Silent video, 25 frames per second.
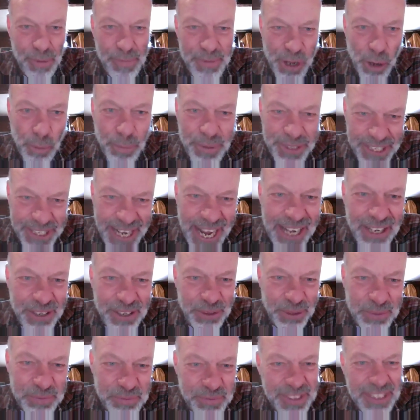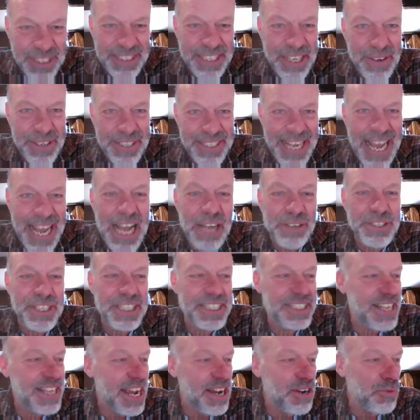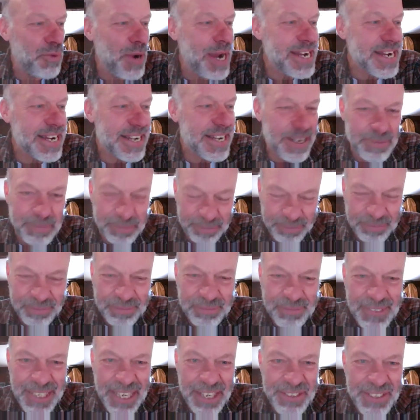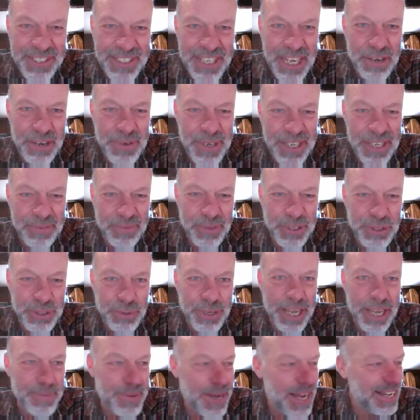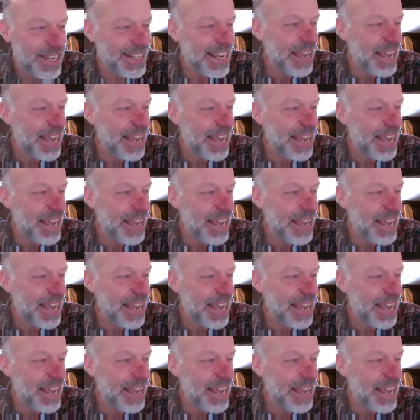from the opposite angle. So it's how to stay awake. And so we're talking about